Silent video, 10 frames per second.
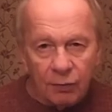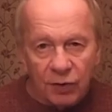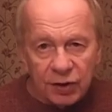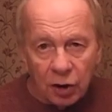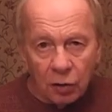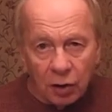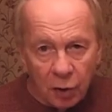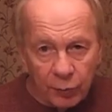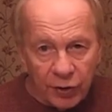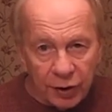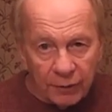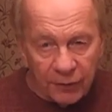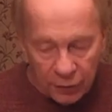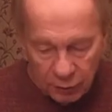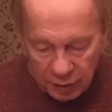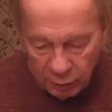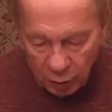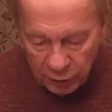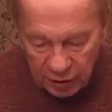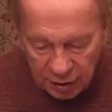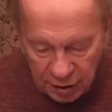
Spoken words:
which I'll put up for you in a moment.